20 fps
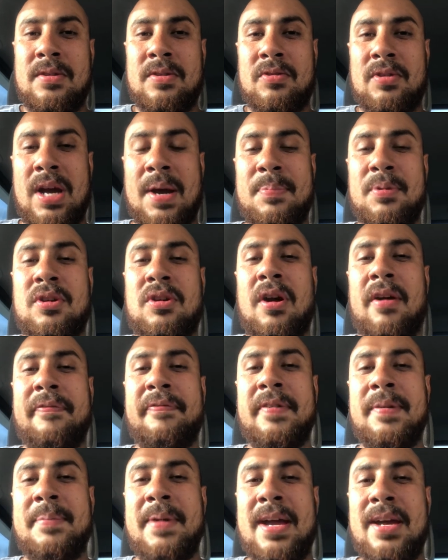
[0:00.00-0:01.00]
grab a
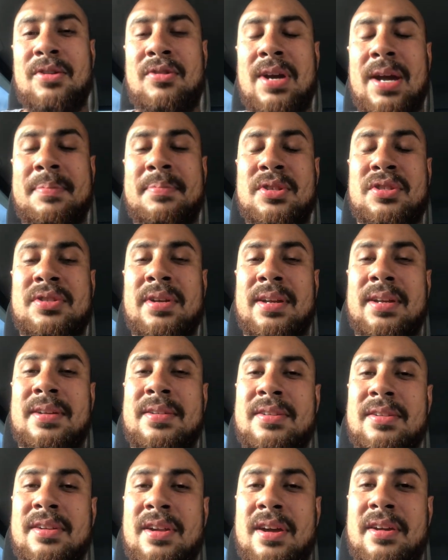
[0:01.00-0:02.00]
coffee, man. Grab a
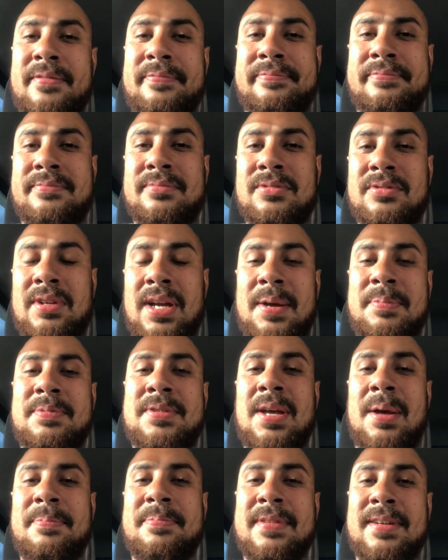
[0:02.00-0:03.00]
drink, you know. Grab
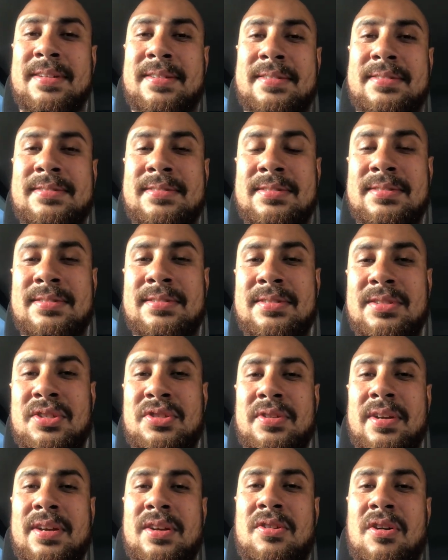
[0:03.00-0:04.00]
something to
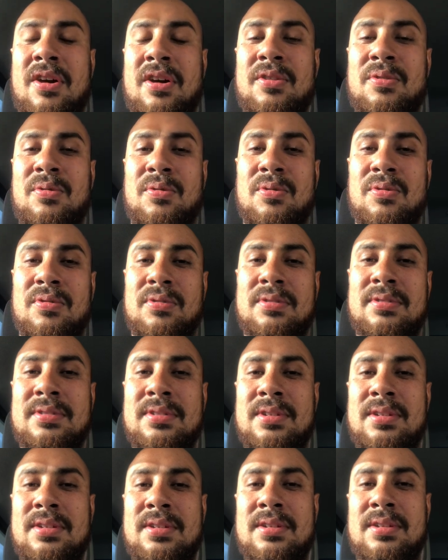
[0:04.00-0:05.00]
drink on, or,
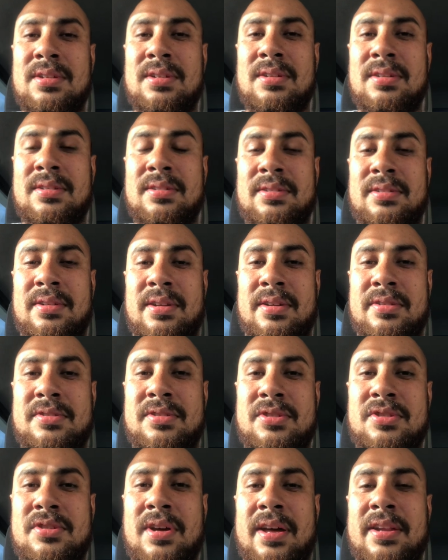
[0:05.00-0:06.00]
you know,
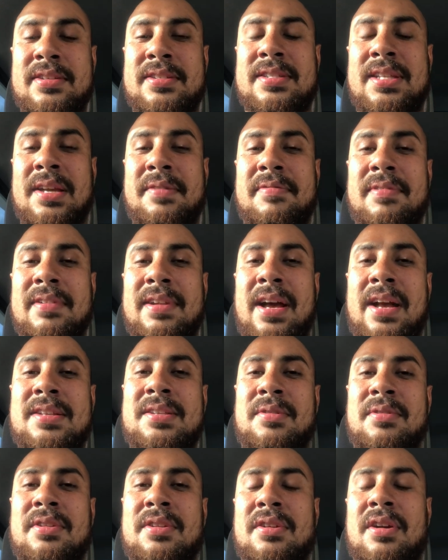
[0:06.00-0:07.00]
just try to stay relaxed.
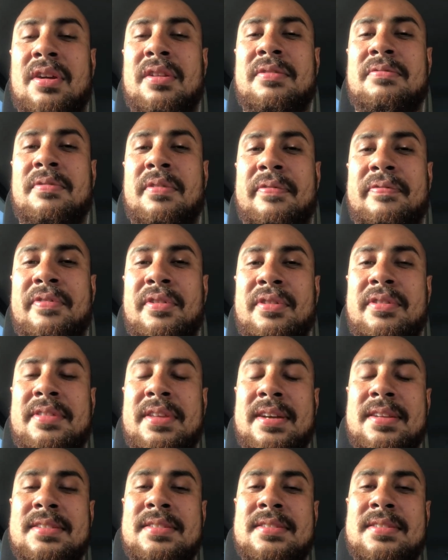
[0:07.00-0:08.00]
I'm going to go through a few
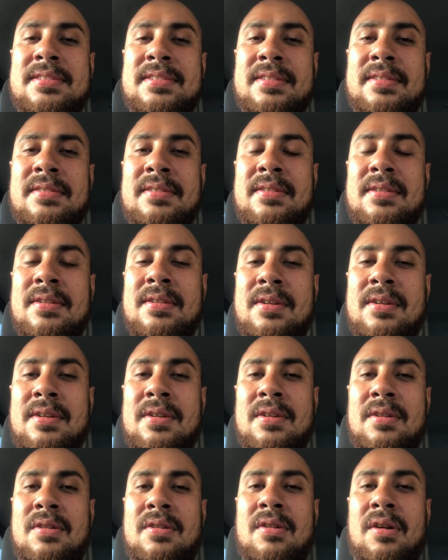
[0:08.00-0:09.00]
things.
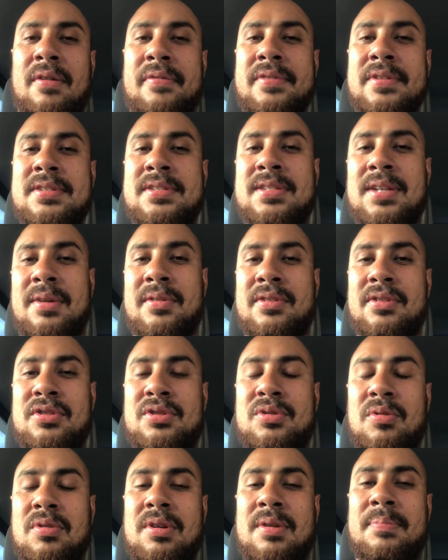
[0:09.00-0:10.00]
Obviously, I'm going to
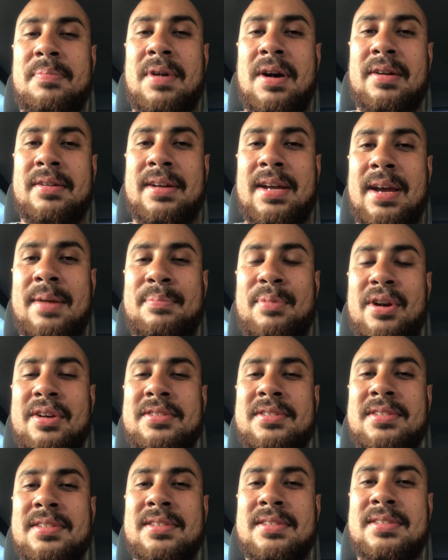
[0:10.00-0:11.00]
talk about
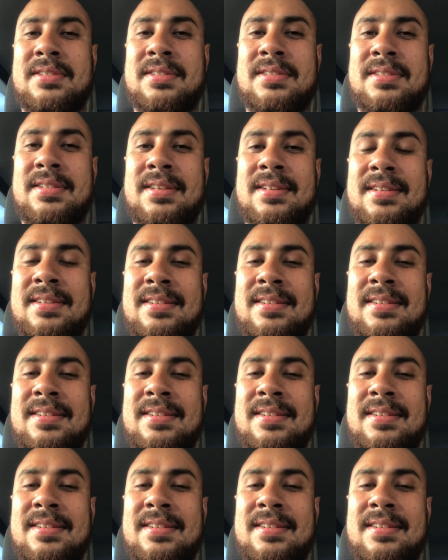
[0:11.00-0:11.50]
Kambosos